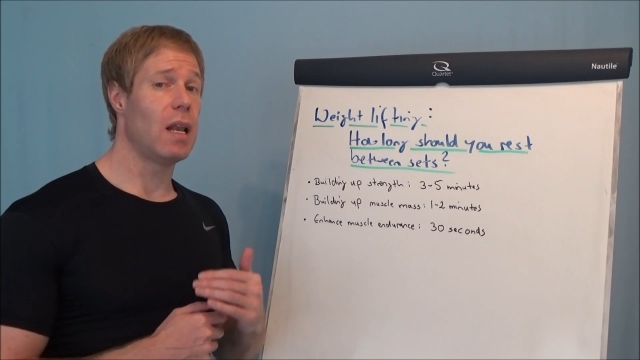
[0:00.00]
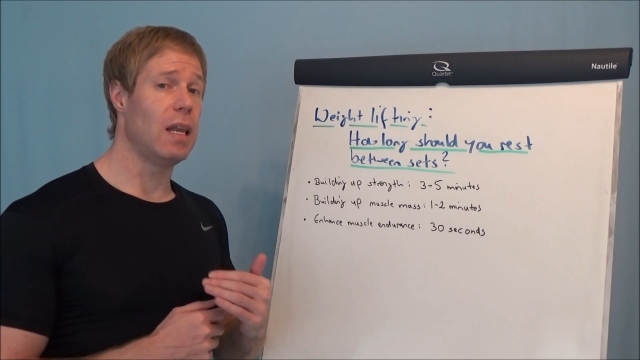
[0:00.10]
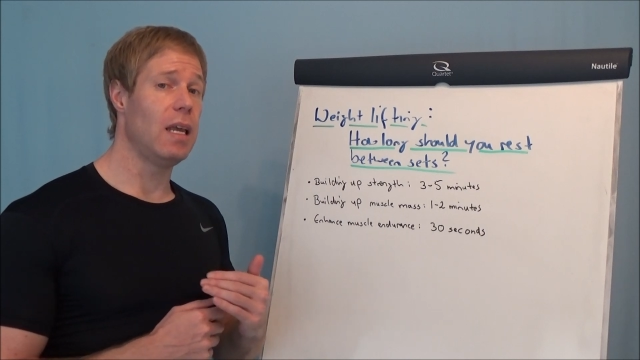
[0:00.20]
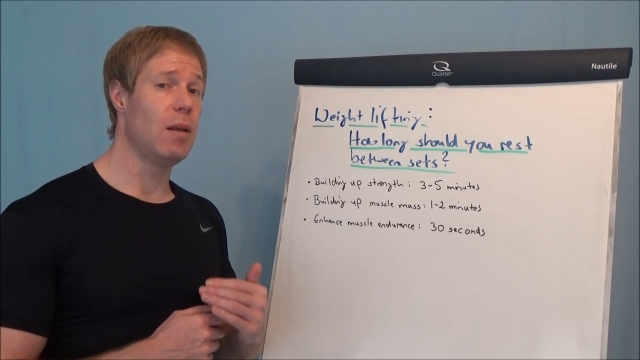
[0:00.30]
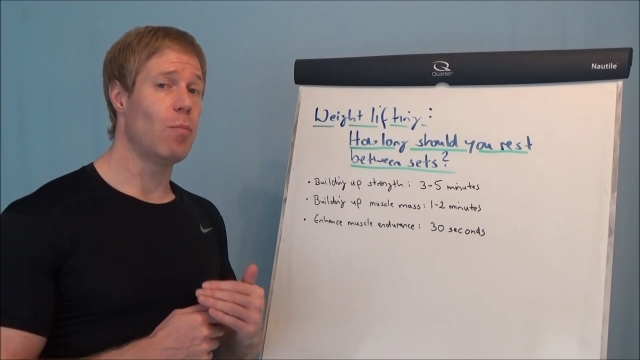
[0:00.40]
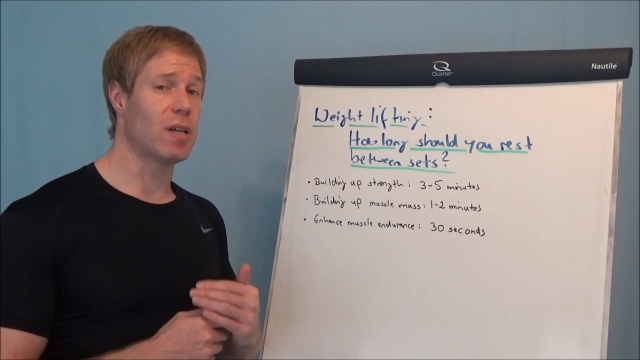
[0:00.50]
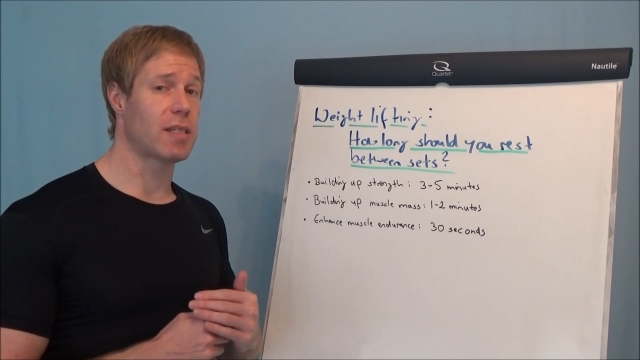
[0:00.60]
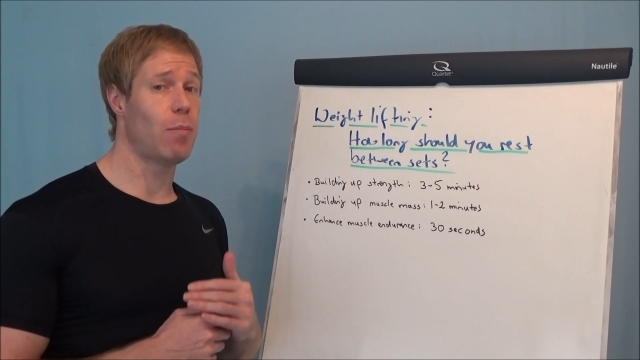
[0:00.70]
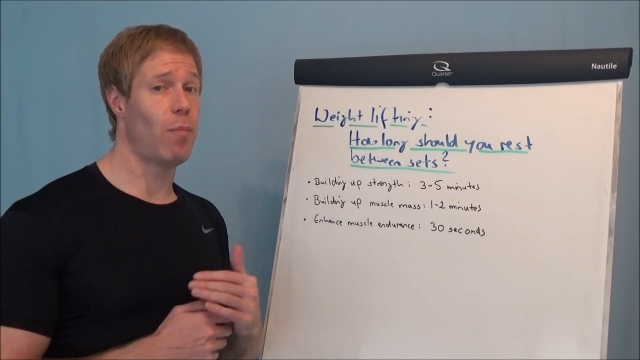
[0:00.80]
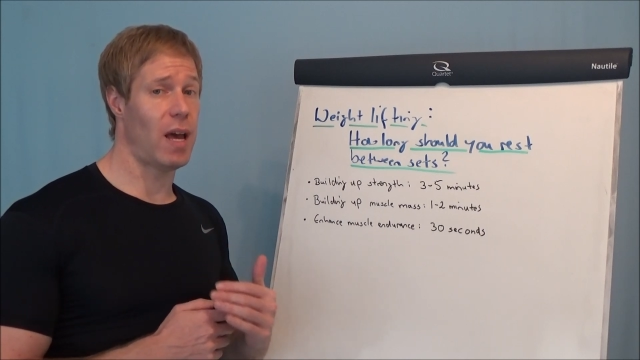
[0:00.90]
lean
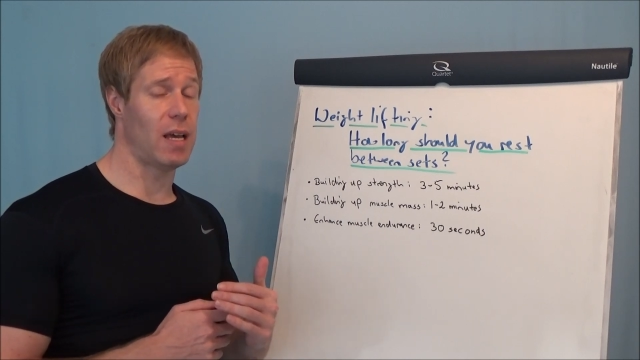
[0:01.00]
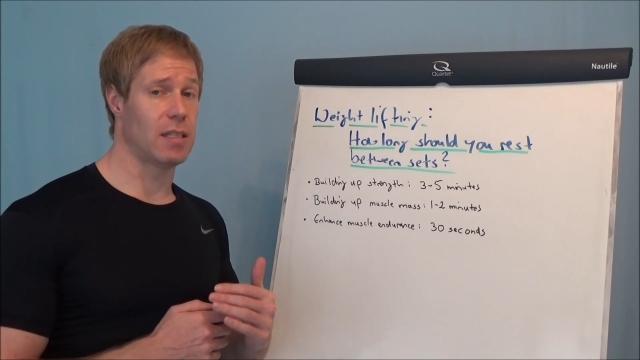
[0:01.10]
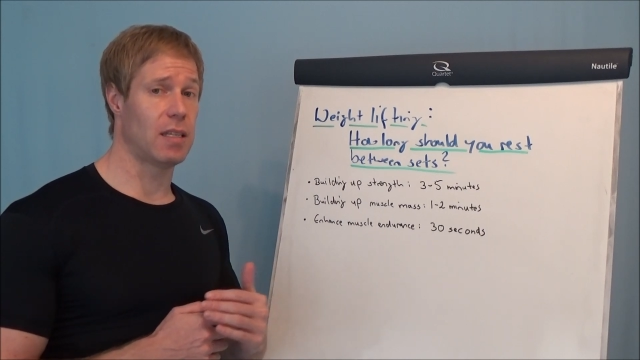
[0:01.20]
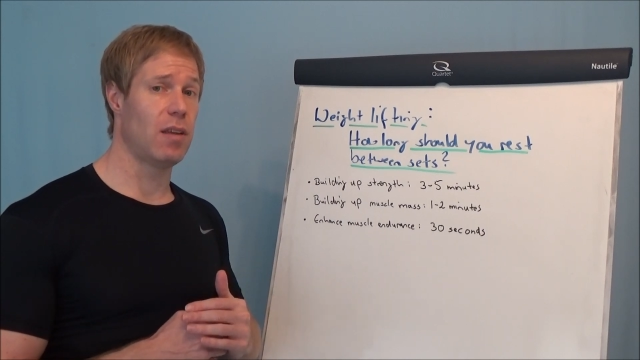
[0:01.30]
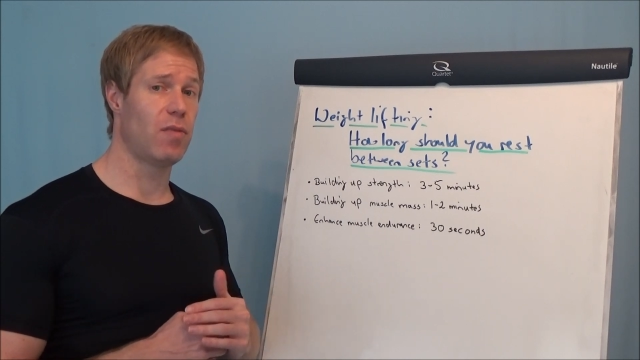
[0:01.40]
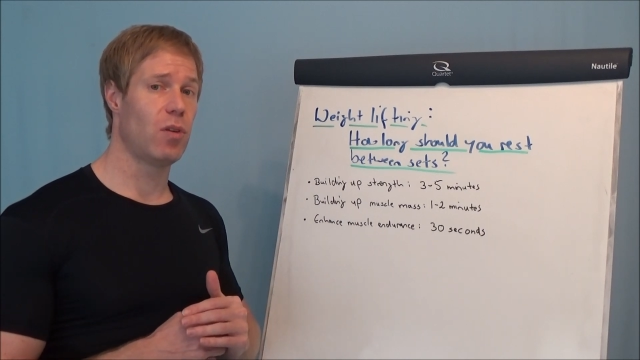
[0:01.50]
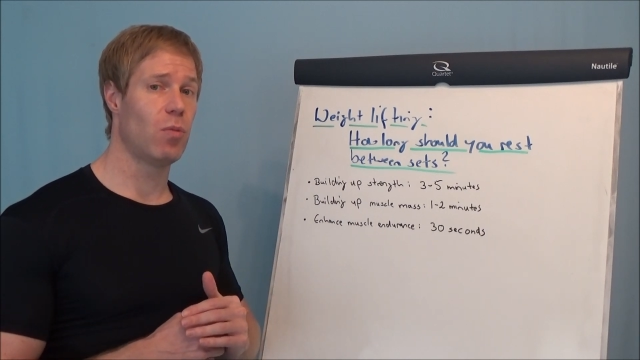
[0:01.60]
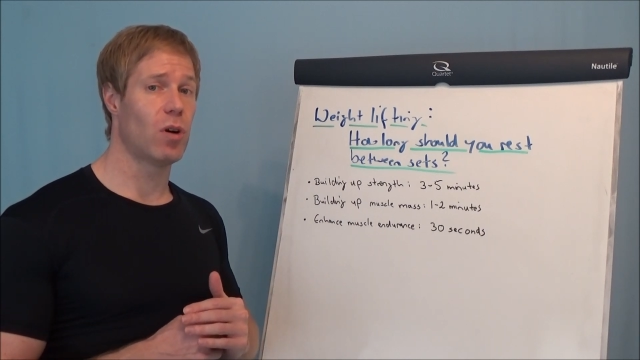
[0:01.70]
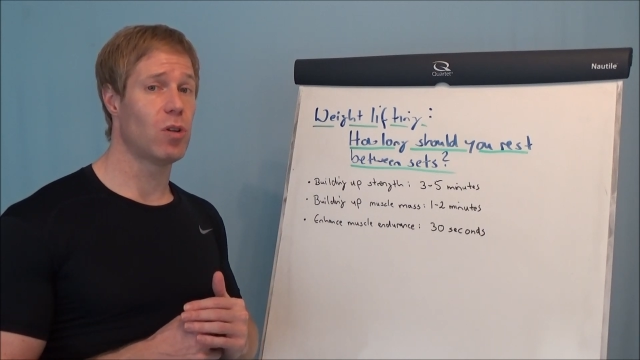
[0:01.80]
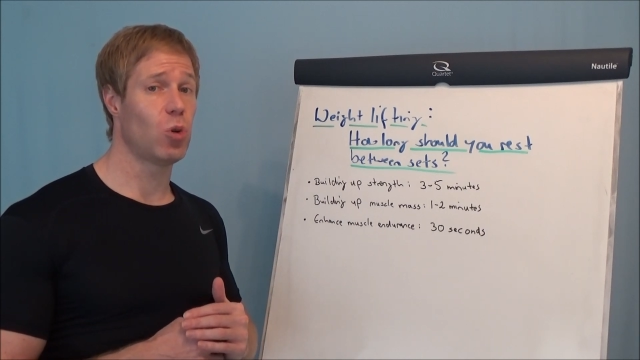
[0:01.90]
muscle mass, if you
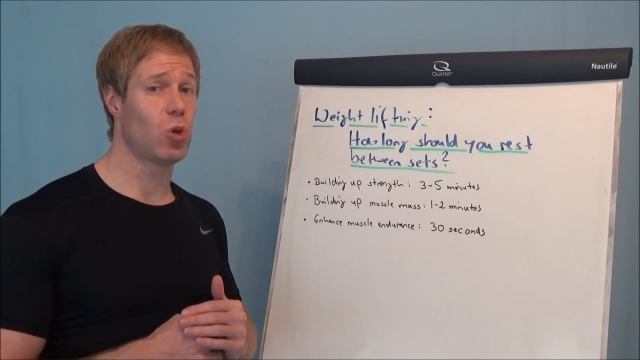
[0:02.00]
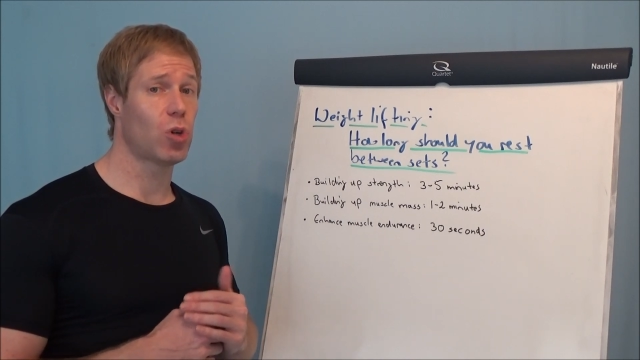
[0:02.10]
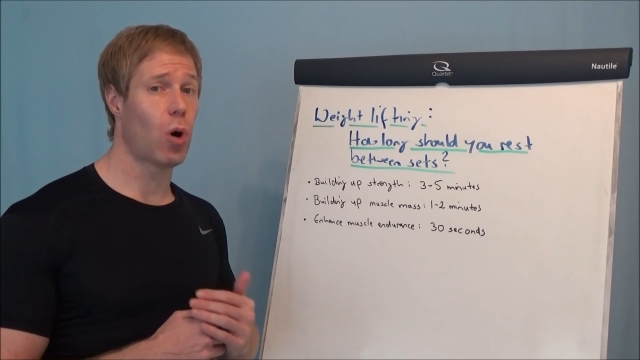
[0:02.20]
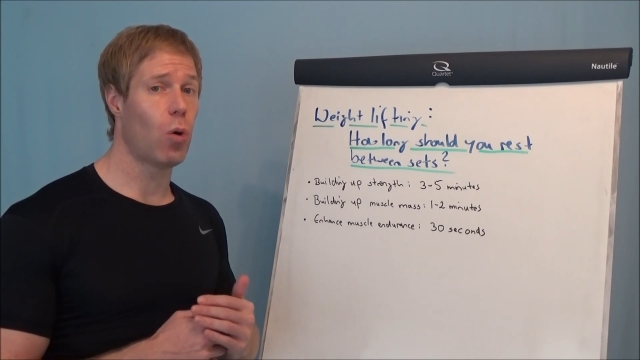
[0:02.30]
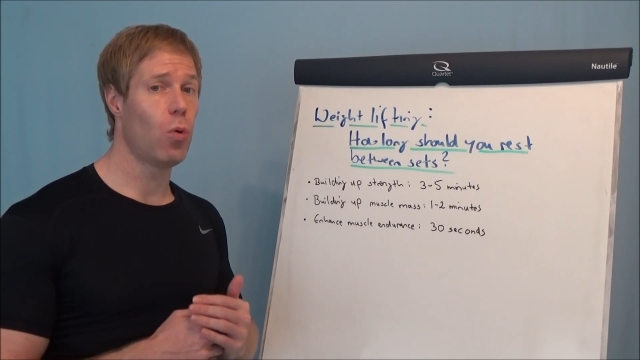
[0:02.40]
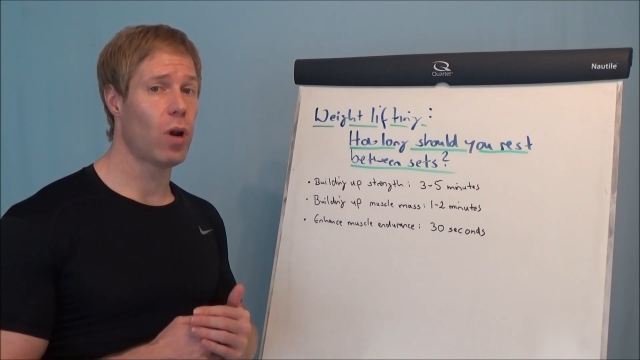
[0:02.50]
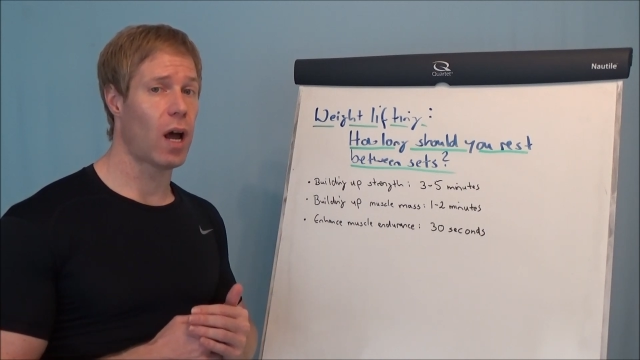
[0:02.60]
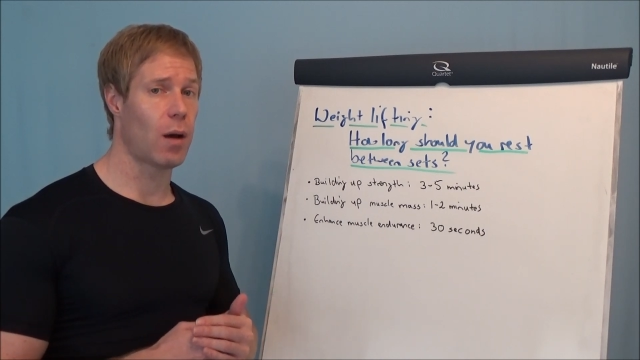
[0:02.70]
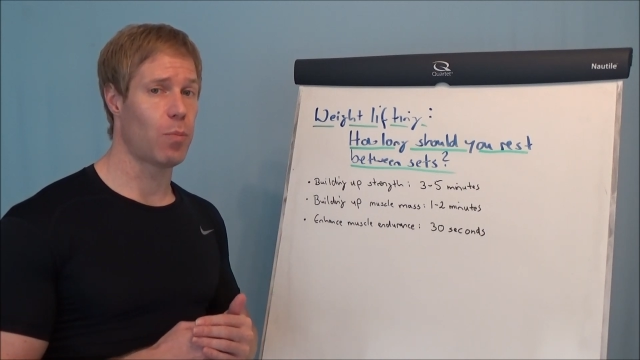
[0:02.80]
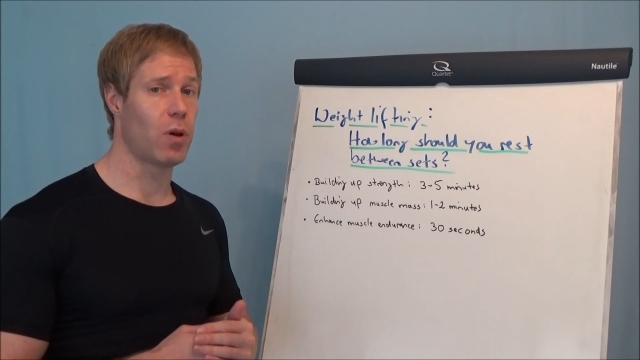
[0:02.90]
want to tone
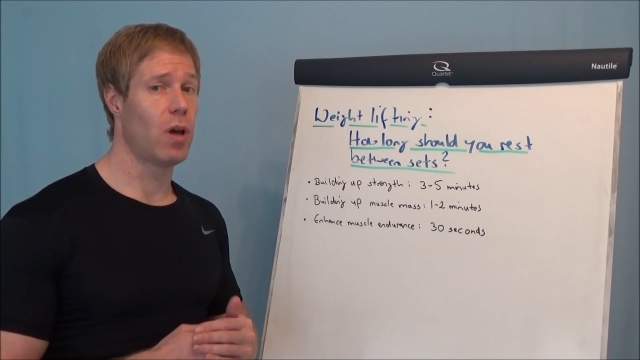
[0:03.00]
up